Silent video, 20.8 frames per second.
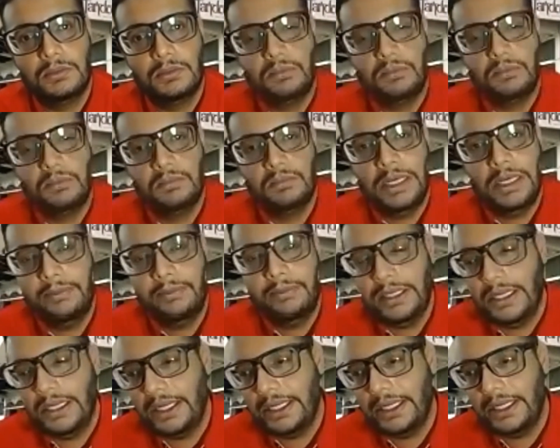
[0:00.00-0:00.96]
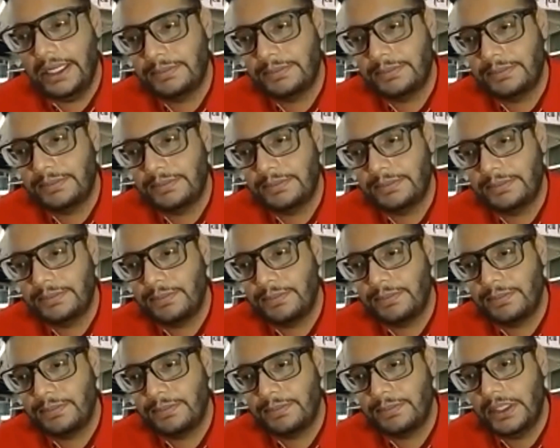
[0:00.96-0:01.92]
maybe at this
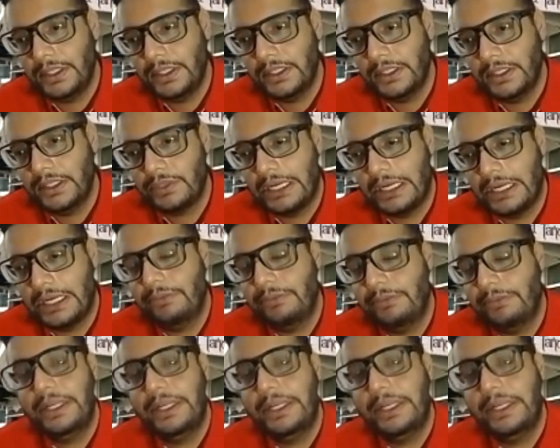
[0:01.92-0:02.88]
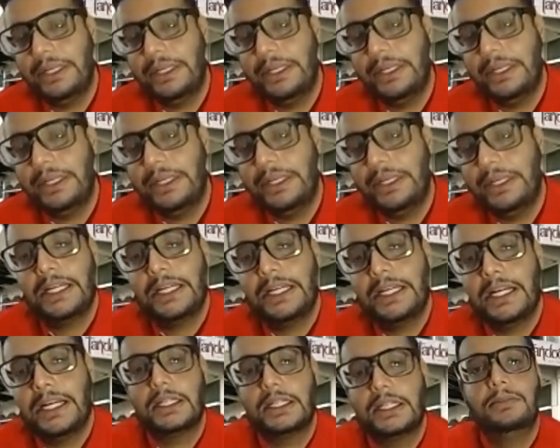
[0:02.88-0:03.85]
point of time, we
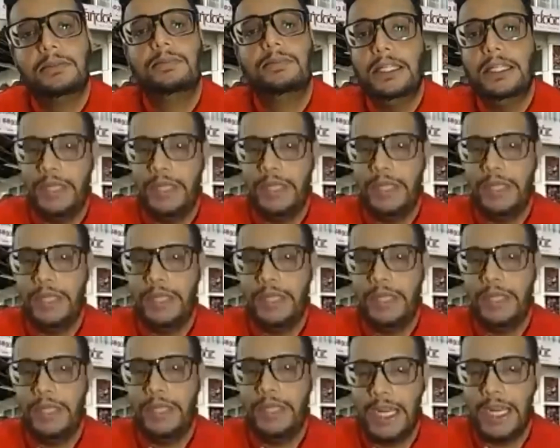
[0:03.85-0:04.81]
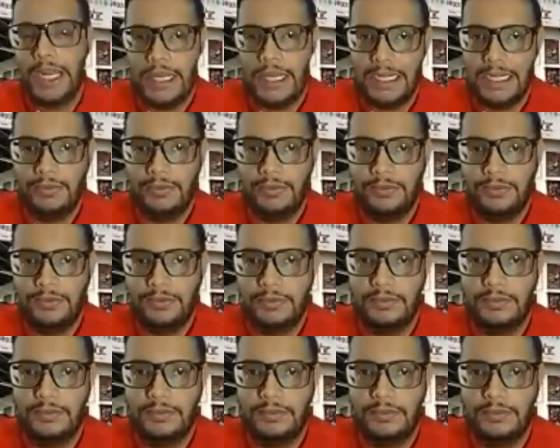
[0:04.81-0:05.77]
can't completely move on a
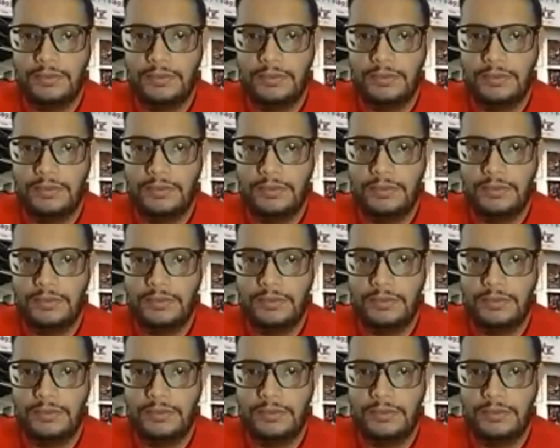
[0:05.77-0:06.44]
stable e-commerce